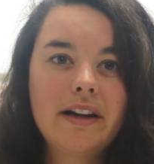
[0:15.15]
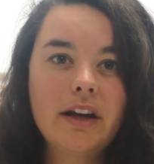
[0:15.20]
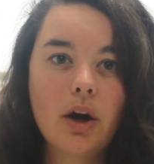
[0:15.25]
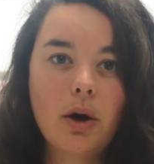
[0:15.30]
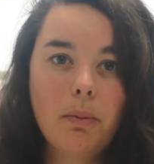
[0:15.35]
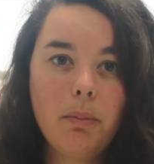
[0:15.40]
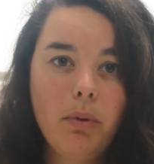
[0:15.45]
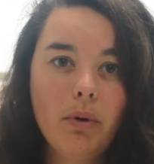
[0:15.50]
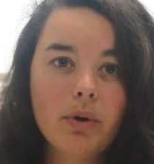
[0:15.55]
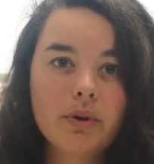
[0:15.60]

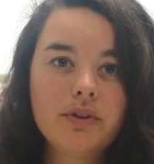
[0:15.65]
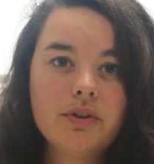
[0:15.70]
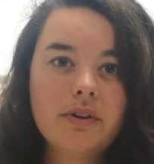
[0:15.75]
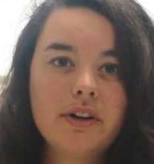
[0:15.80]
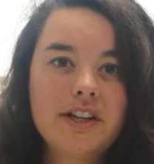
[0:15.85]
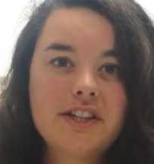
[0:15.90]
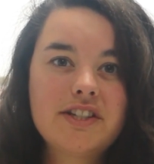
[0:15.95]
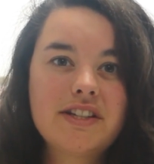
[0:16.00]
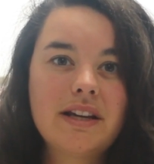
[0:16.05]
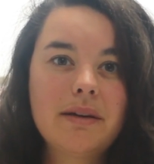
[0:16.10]
upload your
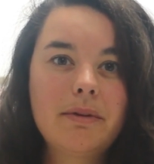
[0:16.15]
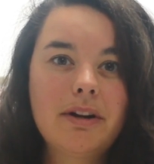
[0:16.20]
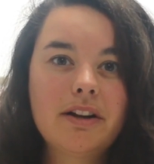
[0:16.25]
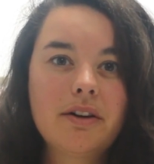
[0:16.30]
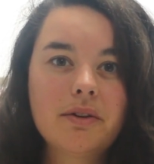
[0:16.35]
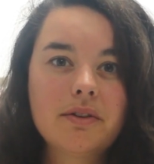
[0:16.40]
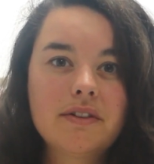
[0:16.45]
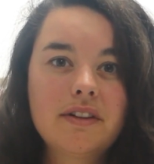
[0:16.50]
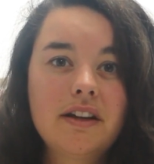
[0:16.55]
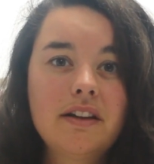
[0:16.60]
HTML
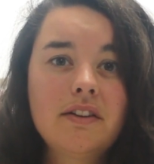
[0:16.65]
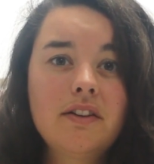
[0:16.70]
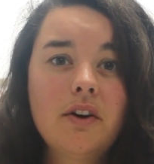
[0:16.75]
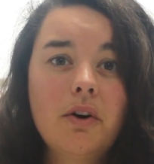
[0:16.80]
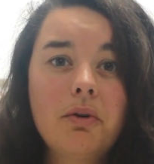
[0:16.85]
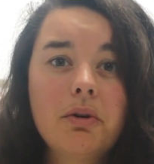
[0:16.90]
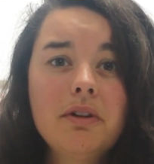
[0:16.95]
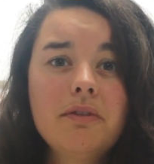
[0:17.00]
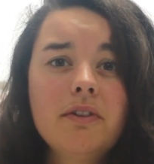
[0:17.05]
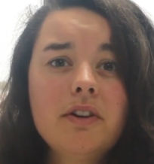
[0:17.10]
content
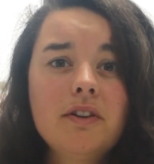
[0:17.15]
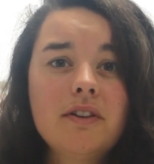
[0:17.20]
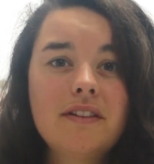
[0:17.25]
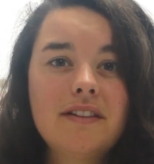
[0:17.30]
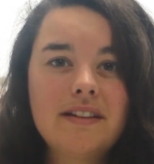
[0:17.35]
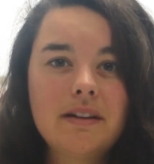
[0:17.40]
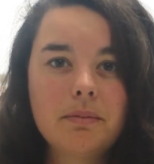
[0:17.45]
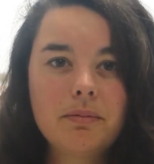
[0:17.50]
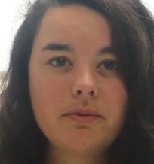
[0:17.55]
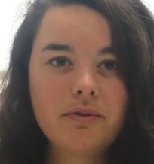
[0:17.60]
or even a
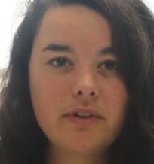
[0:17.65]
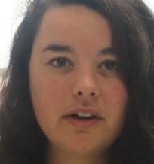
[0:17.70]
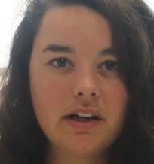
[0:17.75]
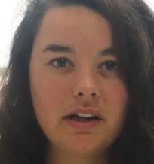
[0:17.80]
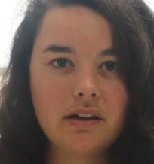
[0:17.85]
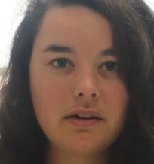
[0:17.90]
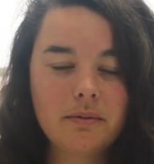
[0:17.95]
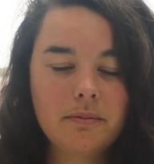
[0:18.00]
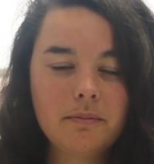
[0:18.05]
zip file.